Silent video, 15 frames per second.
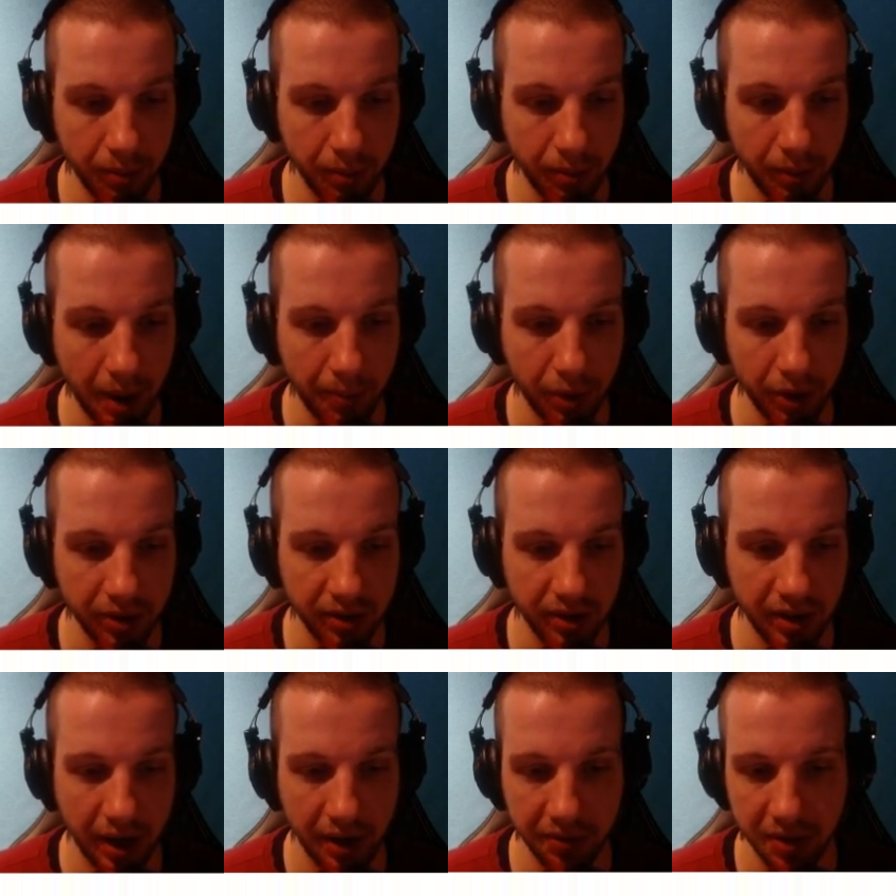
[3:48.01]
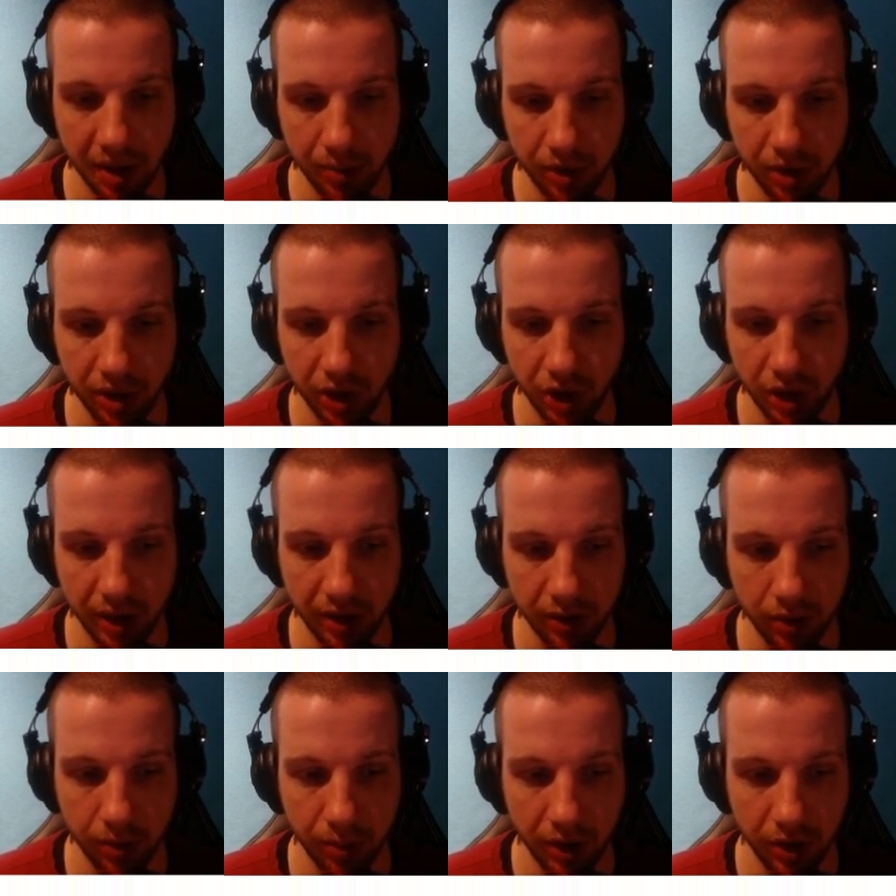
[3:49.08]
Map bosses have 10% chance
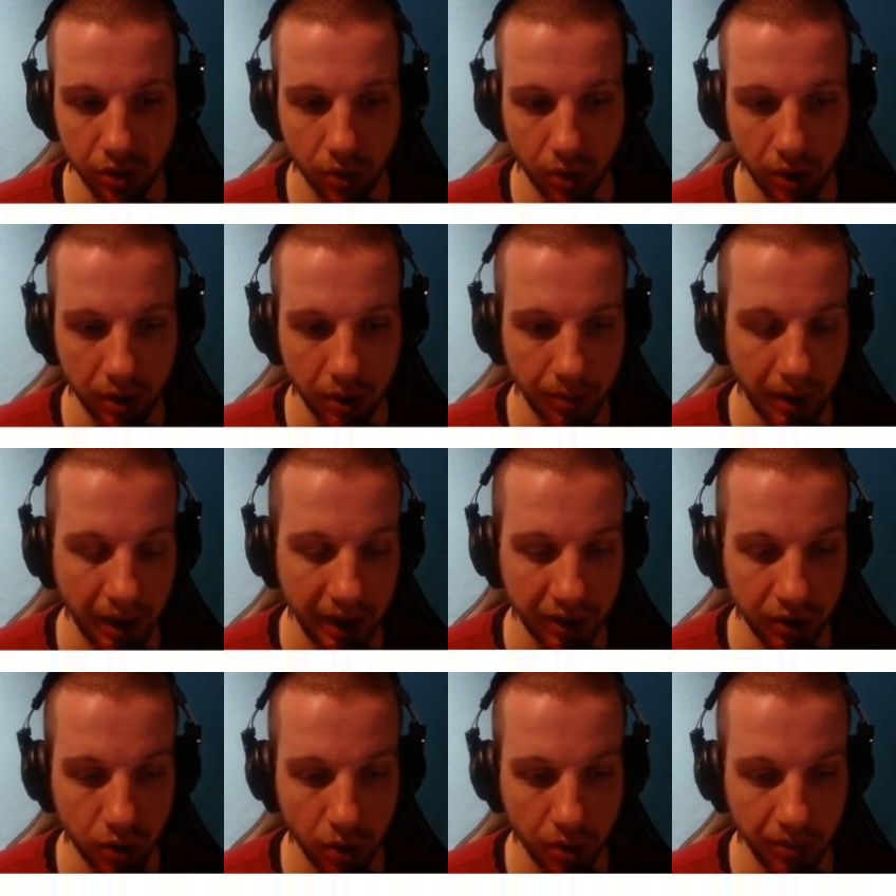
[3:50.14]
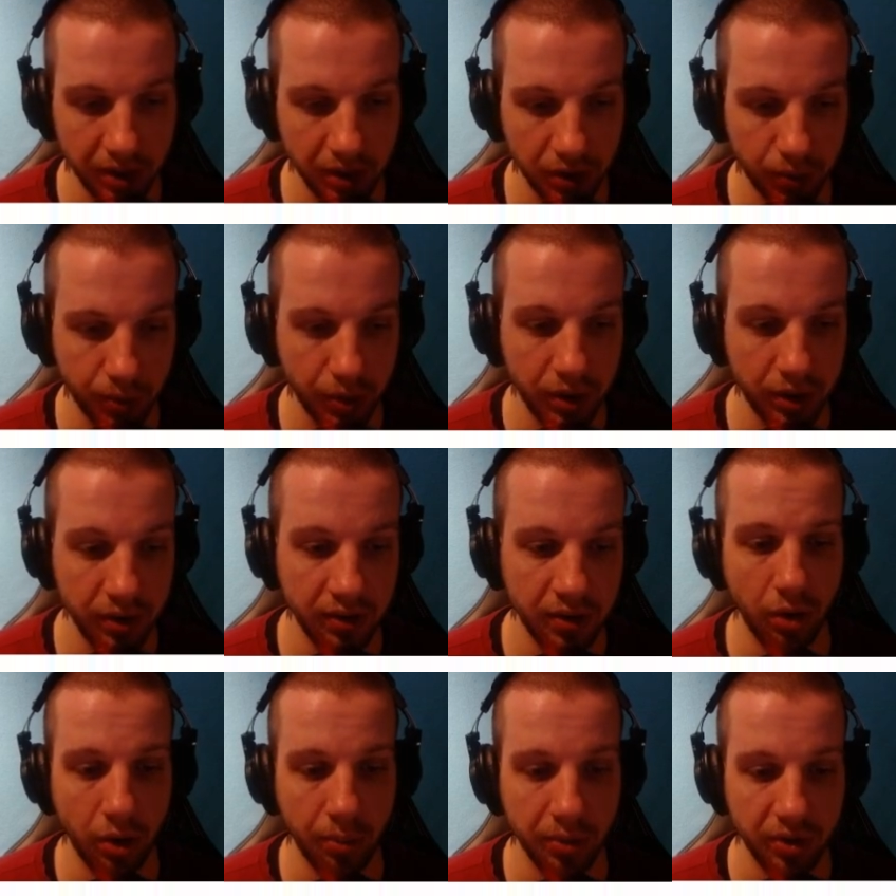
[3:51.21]
to be surrounded by tormented spirits.
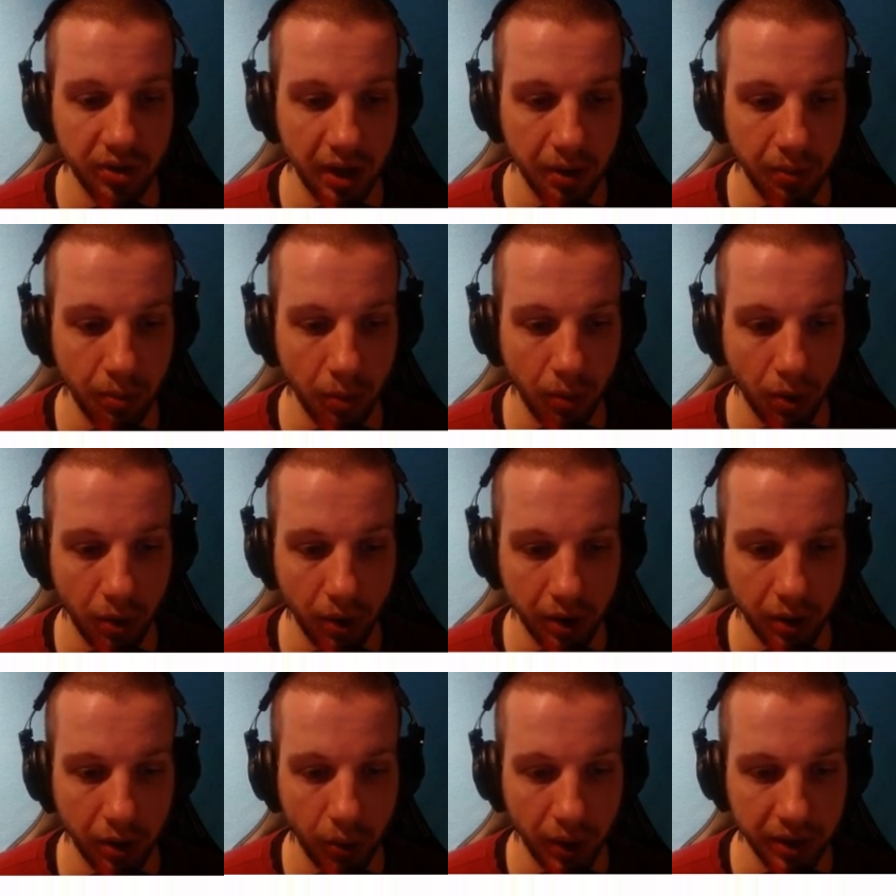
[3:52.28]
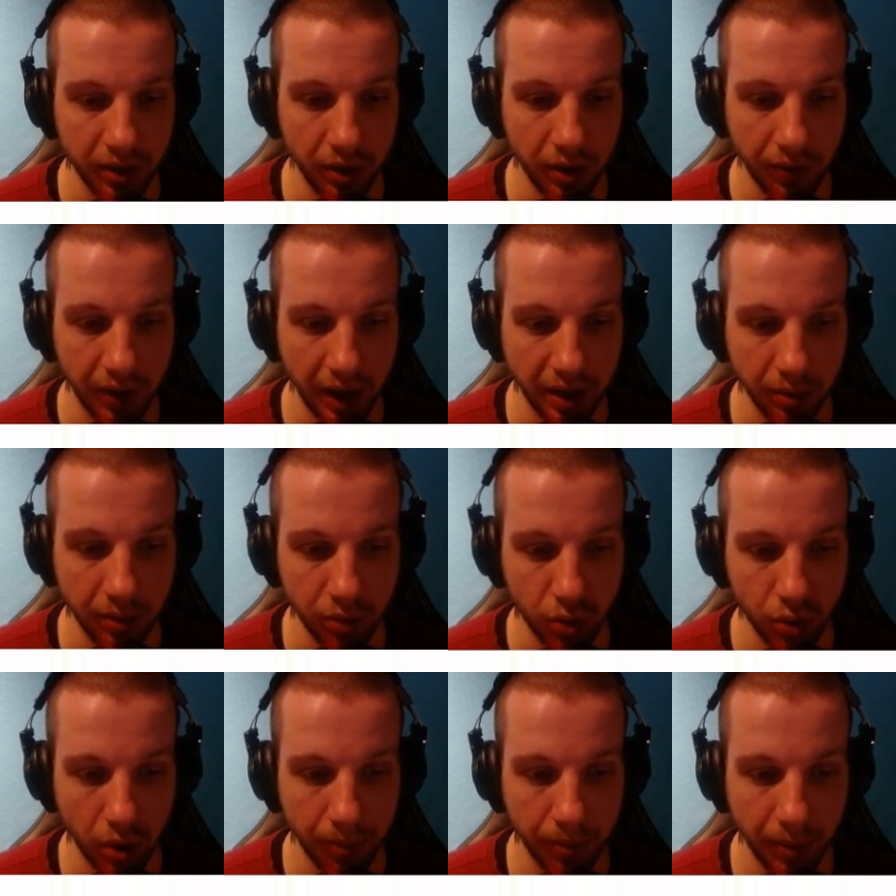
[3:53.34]
30% more quantity of items
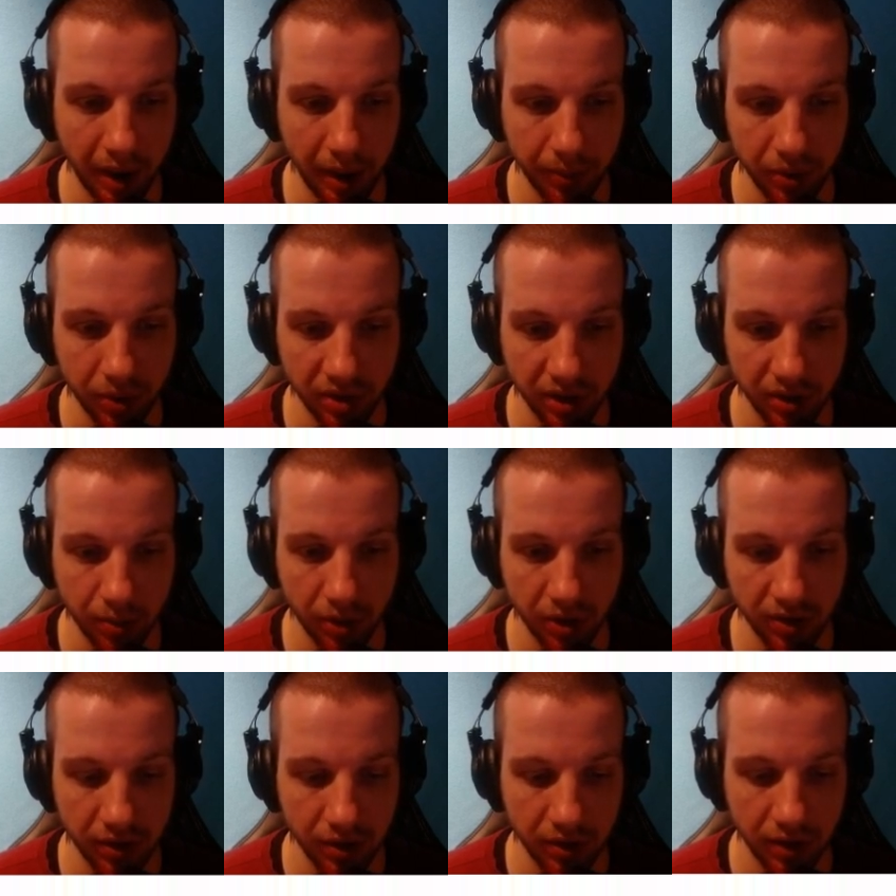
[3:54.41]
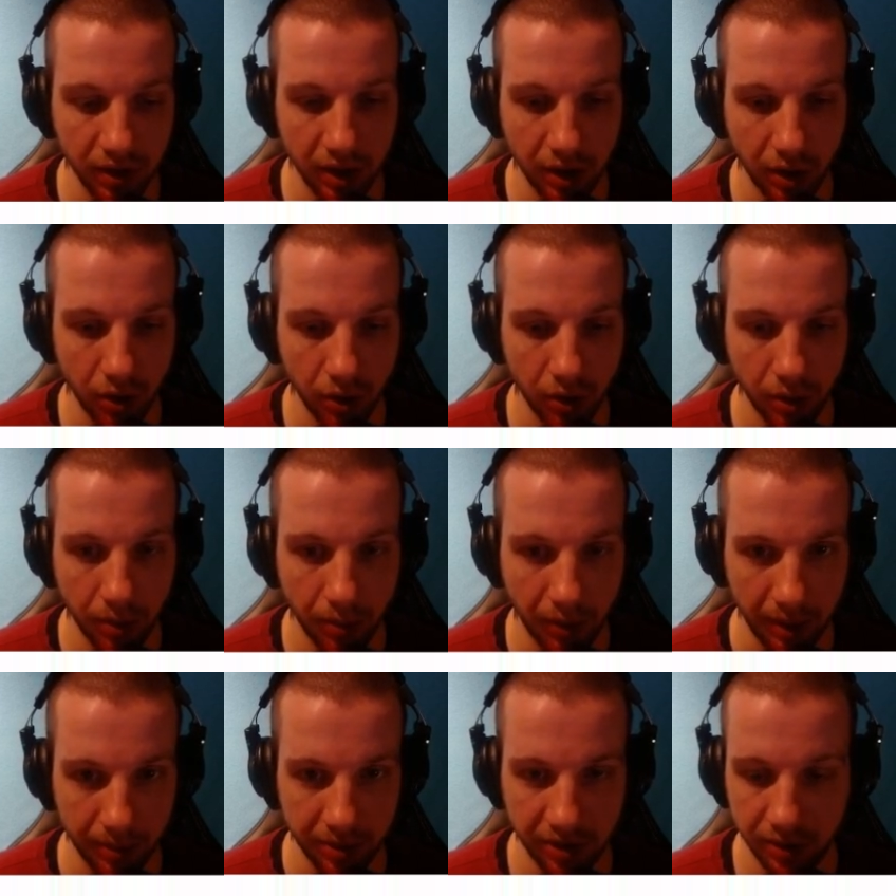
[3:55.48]
dropped by possessed monsters in your
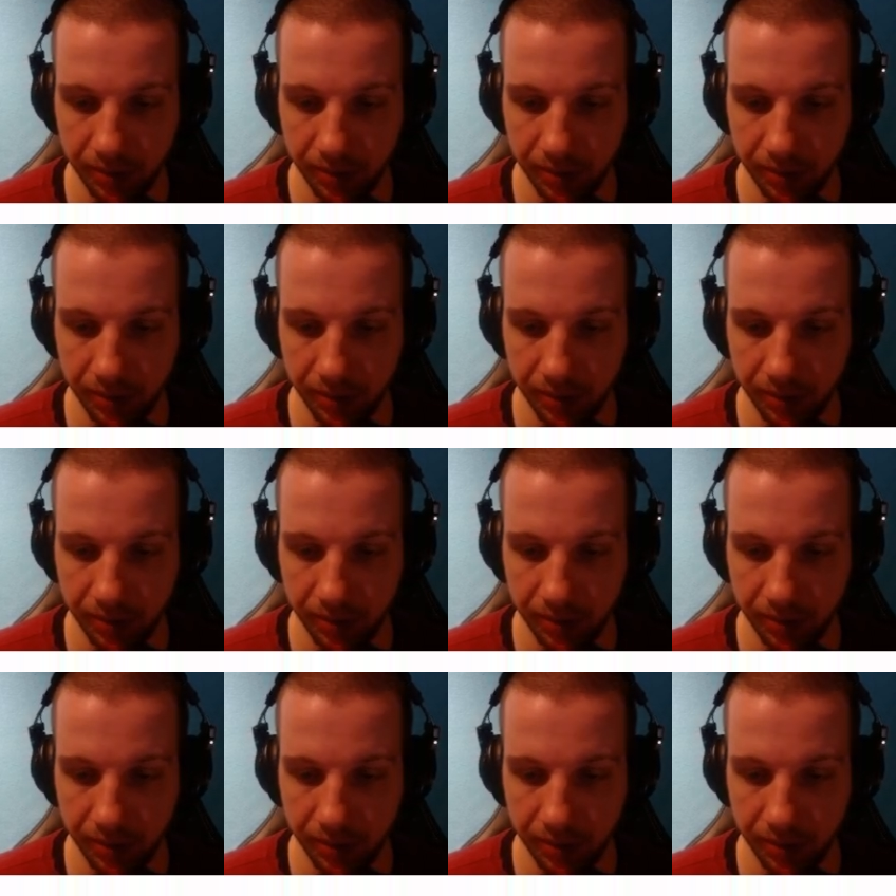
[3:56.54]
maps.